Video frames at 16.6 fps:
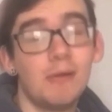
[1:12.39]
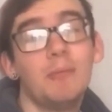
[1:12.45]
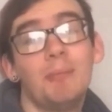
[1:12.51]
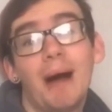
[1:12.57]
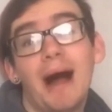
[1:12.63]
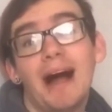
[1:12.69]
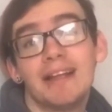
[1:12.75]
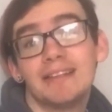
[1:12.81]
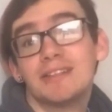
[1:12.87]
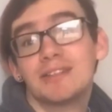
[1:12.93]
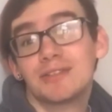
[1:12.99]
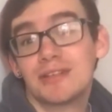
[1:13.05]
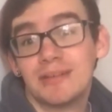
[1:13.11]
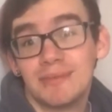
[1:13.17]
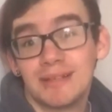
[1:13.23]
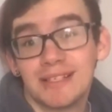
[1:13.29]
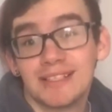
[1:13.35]
or by the
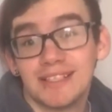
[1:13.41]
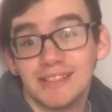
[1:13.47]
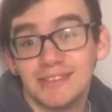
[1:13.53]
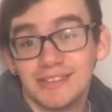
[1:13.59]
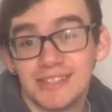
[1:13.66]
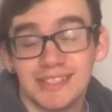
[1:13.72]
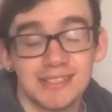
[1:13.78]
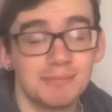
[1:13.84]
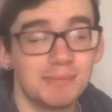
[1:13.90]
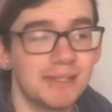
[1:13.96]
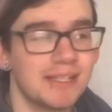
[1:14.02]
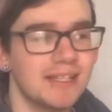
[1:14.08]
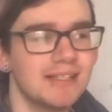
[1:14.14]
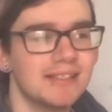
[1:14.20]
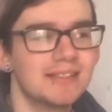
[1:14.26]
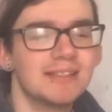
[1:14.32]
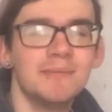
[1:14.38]
streaming services,
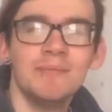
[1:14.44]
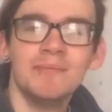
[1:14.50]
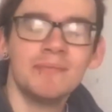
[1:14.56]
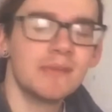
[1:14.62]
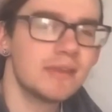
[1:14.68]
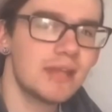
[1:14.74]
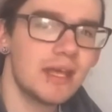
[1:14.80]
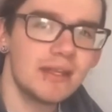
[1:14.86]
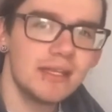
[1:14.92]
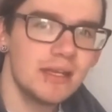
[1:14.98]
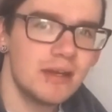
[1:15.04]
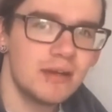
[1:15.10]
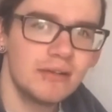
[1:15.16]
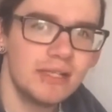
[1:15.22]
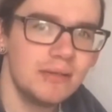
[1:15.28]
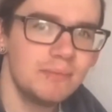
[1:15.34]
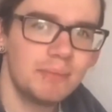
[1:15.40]
because they're the
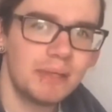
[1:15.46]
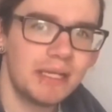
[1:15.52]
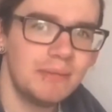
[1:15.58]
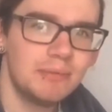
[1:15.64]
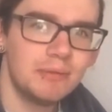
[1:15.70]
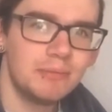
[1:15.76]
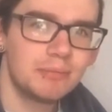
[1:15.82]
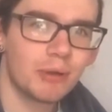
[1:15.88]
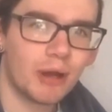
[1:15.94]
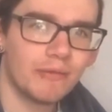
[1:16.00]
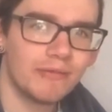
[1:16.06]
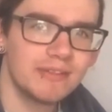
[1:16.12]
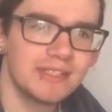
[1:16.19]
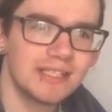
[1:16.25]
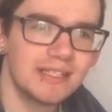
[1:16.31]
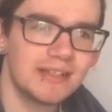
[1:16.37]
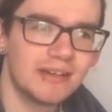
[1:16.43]
only people
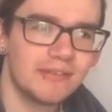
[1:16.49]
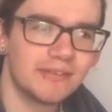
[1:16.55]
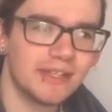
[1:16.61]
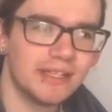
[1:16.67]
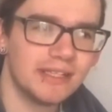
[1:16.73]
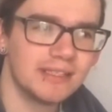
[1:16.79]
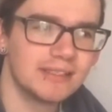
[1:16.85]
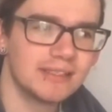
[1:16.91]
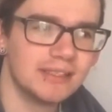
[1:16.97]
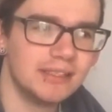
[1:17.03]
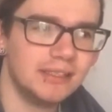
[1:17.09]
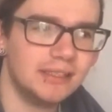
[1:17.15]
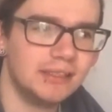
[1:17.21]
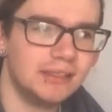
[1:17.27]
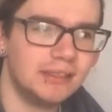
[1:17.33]
profiting off this.